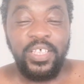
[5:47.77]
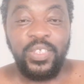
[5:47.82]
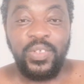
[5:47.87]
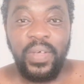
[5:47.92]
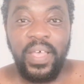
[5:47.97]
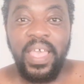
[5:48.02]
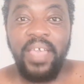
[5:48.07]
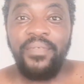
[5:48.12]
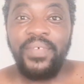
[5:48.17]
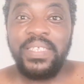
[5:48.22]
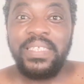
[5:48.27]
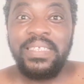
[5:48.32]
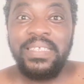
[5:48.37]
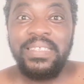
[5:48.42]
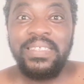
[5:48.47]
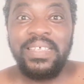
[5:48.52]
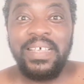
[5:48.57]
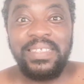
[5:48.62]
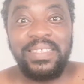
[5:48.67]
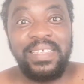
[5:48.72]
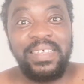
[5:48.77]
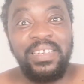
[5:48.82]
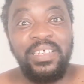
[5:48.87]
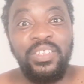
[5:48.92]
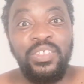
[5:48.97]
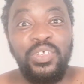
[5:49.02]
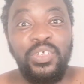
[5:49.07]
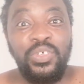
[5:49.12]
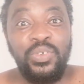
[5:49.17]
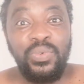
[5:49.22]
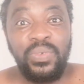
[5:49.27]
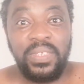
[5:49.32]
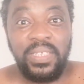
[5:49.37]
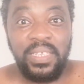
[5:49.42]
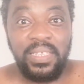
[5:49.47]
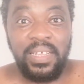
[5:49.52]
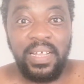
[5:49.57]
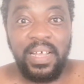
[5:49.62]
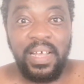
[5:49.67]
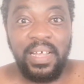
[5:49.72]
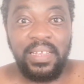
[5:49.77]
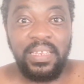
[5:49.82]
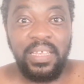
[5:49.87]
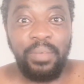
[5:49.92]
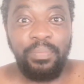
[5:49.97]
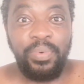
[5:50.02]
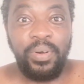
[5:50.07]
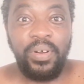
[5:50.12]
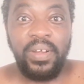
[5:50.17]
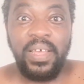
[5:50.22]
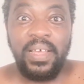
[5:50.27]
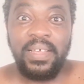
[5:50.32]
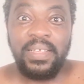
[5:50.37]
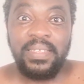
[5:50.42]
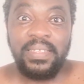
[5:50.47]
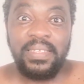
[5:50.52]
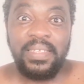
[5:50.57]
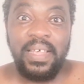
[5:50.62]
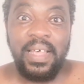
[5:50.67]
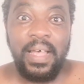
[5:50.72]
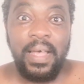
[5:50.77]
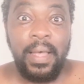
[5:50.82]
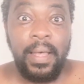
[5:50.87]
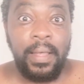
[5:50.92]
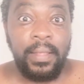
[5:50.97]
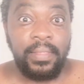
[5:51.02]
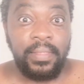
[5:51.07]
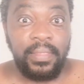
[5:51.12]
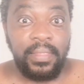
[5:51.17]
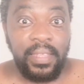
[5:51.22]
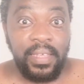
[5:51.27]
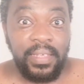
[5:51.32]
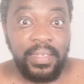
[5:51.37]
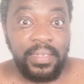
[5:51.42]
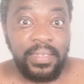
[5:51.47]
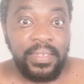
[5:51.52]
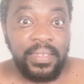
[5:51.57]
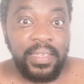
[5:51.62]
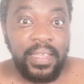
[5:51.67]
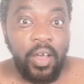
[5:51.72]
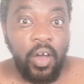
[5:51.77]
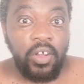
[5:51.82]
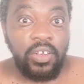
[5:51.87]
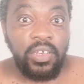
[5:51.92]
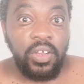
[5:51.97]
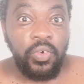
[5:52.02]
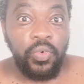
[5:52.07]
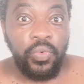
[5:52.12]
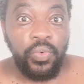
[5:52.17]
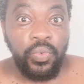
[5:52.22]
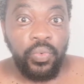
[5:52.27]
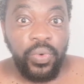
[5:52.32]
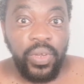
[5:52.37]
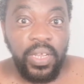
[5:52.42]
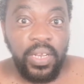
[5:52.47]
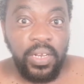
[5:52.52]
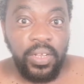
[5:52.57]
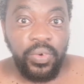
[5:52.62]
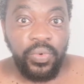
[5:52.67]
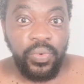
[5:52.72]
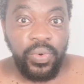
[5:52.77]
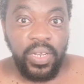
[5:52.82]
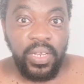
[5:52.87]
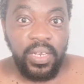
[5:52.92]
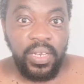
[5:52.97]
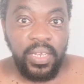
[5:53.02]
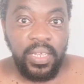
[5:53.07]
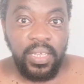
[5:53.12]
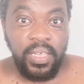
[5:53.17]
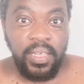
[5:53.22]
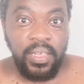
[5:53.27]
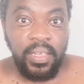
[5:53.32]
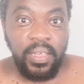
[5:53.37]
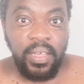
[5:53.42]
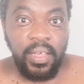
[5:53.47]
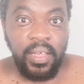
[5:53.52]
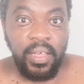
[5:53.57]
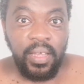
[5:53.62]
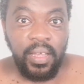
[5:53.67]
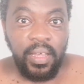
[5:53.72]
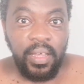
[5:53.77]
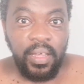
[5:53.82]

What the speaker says: So ever since I started using the Garnier products, things got really, really